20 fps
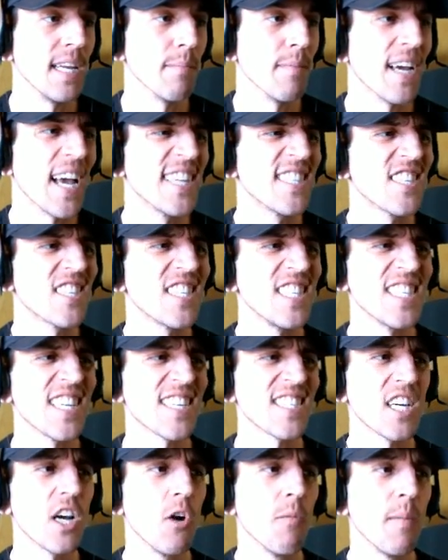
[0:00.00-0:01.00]
But as you can see, it
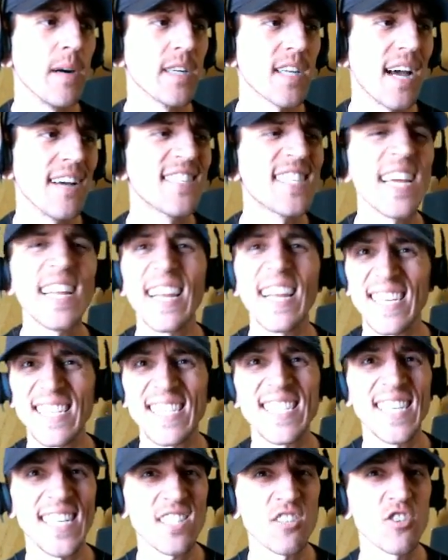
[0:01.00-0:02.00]
doesn't go much. I'd say like a
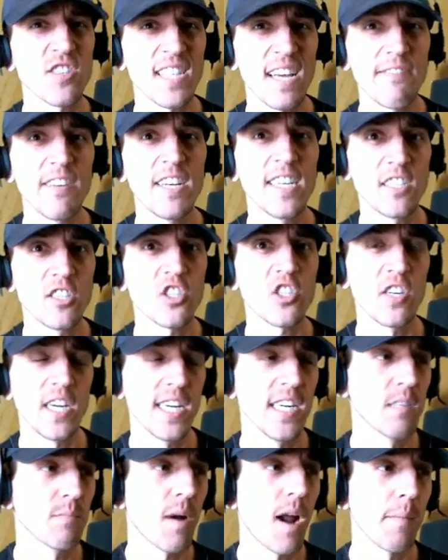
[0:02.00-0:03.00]
six or seven inch screen
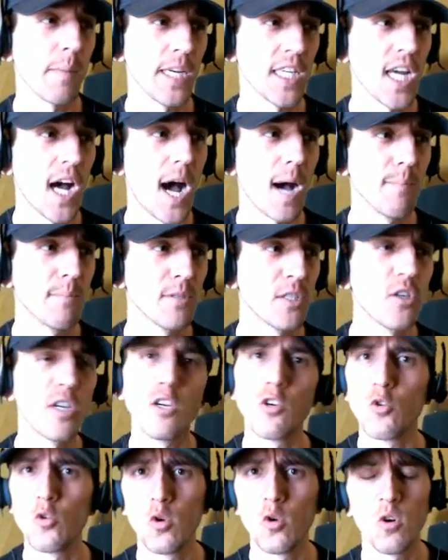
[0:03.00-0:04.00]
is probably tops. You can
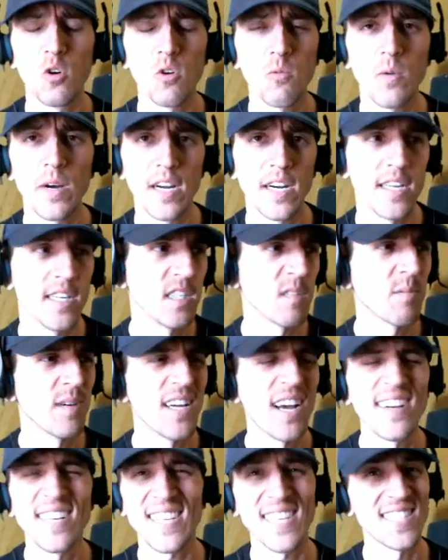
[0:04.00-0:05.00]
Google what it is, but
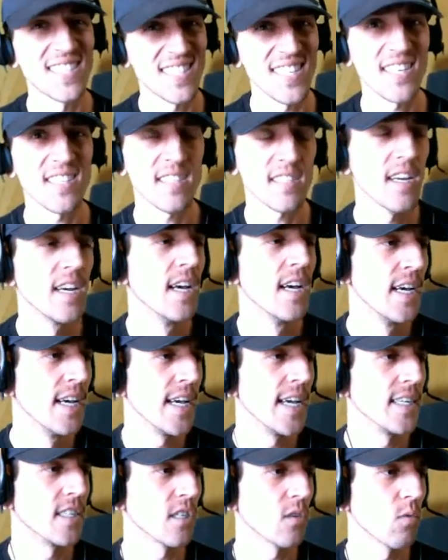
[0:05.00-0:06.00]
I'd say six
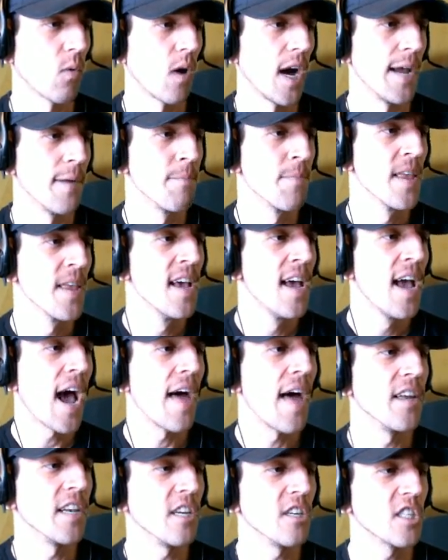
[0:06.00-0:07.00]
inches wide. And
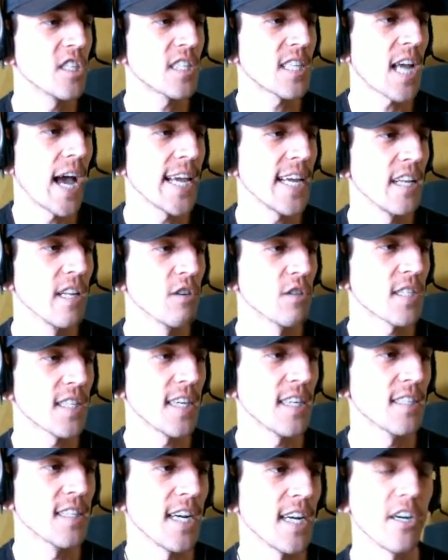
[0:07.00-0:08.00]
then you just tighten those
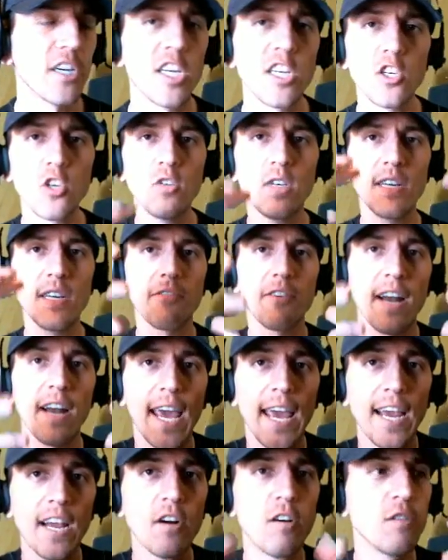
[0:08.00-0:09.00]
things there. You can do different
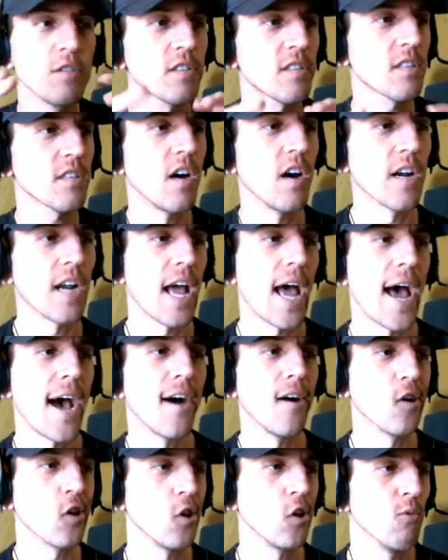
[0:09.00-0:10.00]
angles on
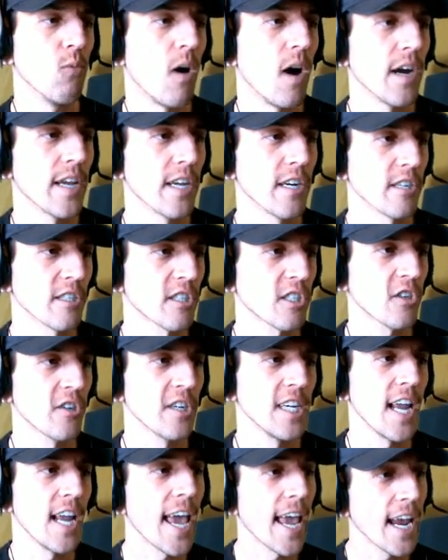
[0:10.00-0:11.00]
how you want your
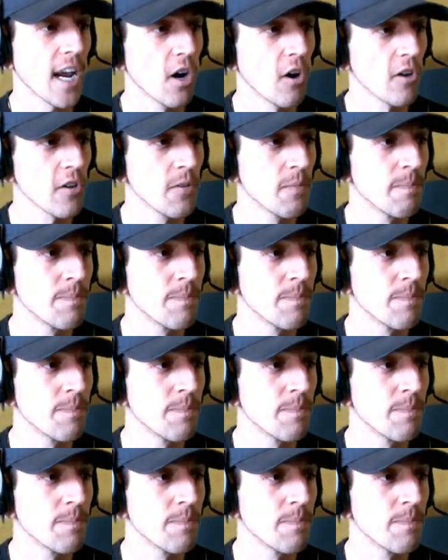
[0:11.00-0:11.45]
screen angled.